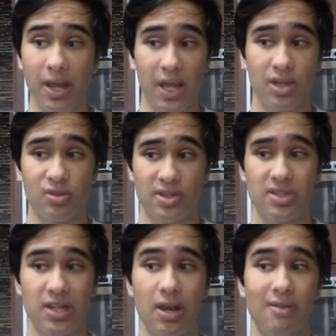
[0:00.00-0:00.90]
a
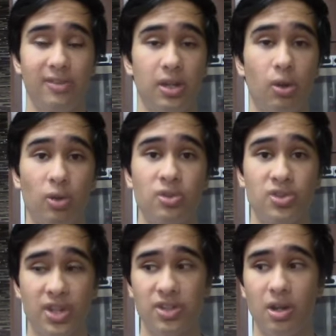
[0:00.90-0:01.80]
trustee of the Cultural
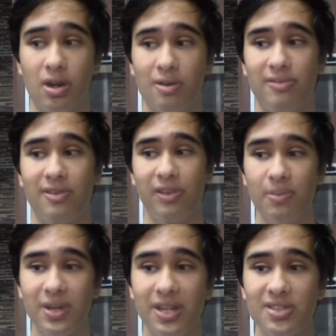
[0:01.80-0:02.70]
Center of the
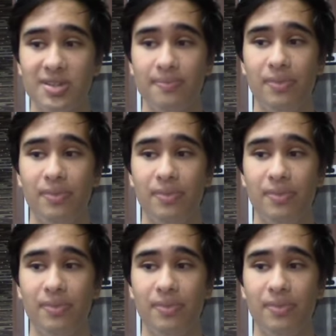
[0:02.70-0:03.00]
Philippines